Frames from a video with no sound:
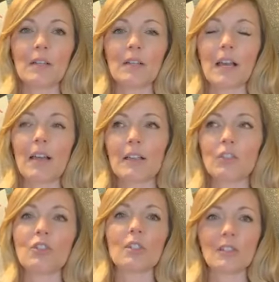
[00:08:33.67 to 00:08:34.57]
that
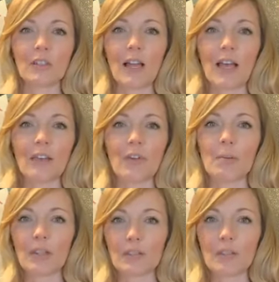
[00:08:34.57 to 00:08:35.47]
it's just life. I
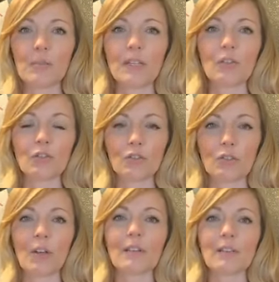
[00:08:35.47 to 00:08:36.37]
mean, some days are
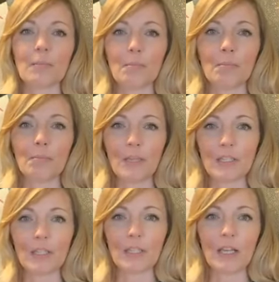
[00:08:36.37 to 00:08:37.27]
just
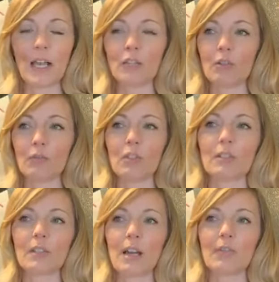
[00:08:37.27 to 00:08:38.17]
busy and you've
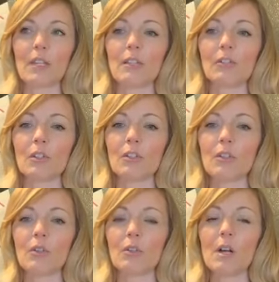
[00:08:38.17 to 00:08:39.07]
just got things to
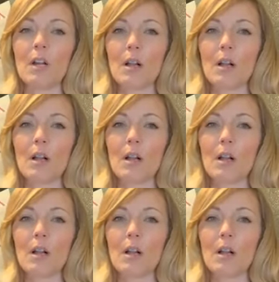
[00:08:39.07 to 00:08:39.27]
do.